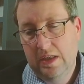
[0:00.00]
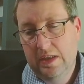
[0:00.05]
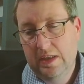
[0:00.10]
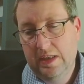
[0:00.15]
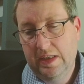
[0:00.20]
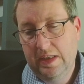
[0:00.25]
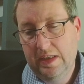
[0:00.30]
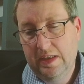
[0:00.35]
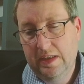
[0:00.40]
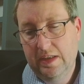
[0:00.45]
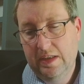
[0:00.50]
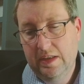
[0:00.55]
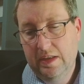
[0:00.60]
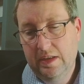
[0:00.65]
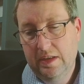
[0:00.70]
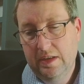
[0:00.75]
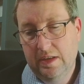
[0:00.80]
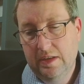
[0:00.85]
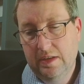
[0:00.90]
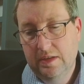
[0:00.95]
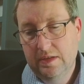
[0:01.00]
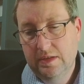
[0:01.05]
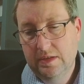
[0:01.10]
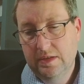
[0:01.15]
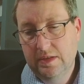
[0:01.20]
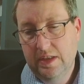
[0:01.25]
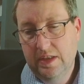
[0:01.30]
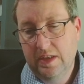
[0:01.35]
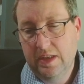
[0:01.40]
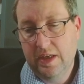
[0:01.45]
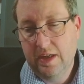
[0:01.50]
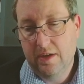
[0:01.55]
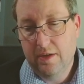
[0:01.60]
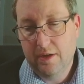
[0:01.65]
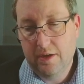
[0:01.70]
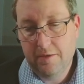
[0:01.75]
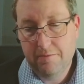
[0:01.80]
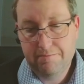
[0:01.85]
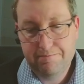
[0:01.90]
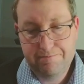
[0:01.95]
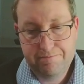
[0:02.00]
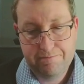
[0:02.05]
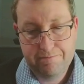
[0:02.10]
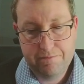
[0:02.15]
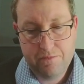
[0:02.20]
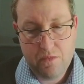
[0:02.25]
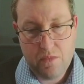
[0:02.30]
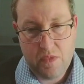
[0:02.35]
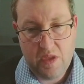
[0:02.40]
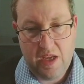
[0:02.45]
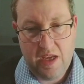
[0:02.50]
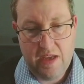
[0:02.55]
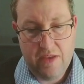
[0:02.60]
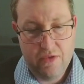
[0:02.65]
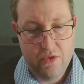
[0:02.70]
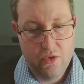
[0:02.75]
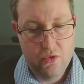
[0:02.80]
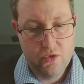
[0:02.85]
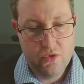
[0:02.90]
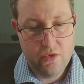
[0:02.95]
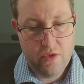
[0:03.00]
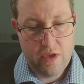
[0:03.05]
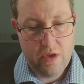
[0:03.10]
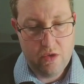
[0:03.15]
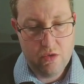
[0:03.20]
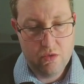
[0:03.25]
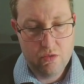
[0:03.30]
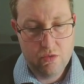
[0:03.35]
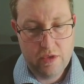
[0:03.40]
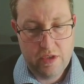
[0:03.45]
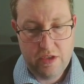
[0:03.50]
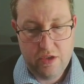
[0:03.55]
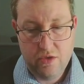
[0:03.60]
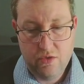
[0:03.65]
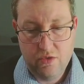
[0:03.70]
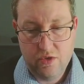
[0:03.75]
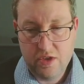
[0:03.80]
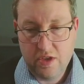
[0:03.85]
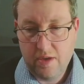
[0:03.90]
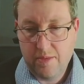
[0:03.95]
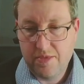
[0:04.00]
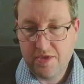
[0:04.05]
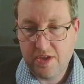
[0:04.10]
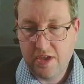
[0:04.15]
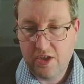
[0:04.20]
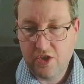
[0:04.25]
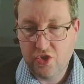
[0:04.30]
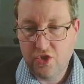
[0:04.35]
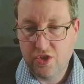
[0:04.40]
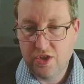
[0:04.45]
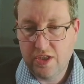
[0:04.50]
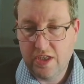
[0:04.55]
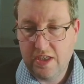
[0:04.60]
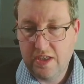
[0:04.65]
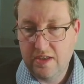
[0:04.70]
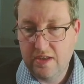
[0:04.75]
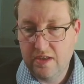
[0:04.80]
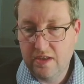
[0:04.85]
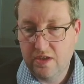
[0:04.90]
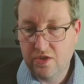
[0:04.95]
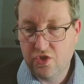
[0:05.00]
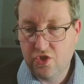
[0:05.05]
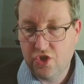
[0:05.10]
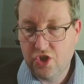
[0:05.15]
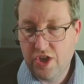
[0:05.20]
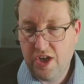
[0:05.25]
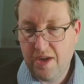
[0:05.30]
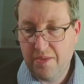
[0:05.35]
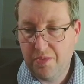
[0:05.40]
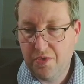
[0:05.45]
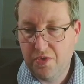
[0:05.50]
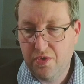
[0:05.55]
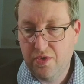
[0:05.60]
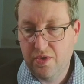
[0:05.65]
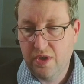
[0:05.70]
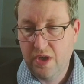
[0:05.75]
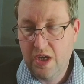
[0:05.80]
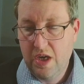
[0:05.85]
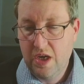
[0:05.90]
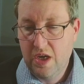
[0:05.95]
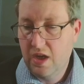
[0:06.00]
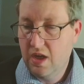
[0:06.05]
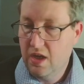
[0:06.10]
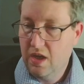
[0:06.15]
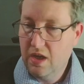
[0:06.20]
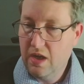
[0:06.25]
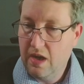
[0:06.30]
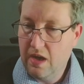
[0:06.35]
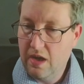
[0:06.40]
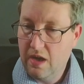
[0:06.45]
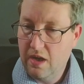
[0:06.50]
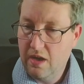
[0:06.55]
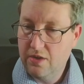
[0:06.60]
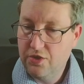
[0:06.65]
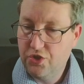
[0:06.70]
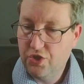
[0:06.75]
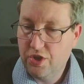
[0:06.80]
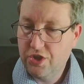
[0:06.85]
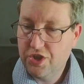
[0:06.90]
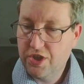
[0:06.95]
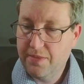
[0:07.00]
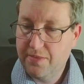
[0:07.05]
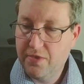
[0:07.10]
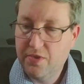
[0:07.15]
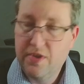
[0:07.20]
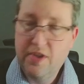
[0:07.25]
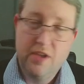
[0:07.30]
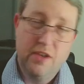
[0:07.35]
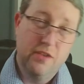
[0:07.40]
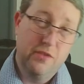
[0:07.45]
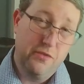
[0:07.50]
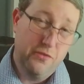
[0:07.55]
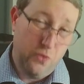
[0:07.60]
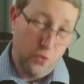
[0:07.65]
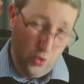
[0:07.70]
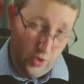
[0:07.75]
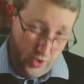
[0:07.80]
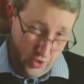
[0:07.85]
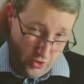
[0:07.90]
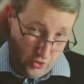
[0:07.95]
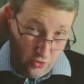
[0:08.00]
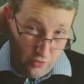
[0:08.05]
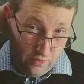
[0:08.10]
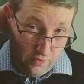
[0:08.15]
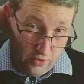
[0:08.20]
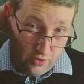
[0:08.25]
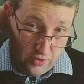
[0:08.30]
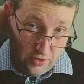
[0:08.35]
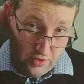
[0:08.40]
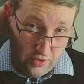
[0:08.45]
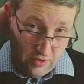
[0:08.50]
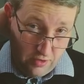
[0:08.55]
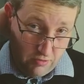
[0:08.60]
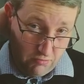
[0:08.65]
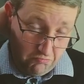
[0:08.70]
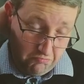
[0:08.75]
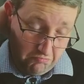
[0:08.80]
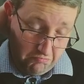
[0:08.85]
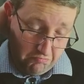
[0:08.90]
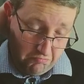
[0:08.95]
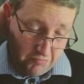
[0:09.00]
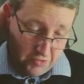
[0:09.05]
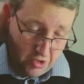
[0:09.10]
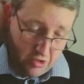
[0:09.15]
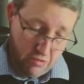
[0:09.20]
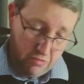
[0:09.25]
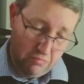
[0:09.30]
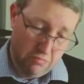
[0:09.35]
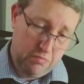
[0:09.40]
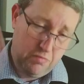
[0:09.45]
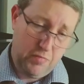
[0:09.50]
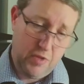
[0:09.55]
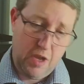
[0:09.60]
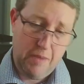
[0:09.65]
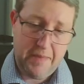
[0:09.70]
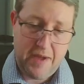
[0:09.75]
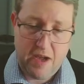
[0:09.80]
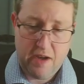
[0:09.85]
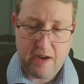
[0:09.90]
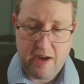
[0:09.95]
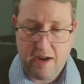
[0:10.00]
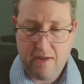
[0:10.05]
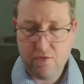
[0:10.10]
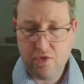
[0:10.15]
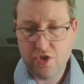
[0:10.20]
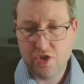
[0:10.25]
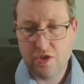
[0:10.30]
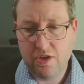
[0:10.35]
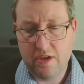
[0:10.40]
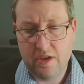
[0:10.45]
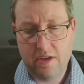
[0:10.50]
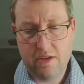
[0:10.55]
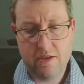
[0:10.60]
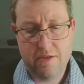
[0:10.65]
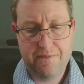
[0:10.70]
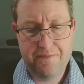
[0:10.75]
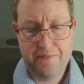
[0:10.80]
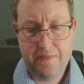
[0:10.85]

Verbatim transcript: in the area. And those are the only two subsections in this chapter. John chapter 10 is 42 verses, so about average length.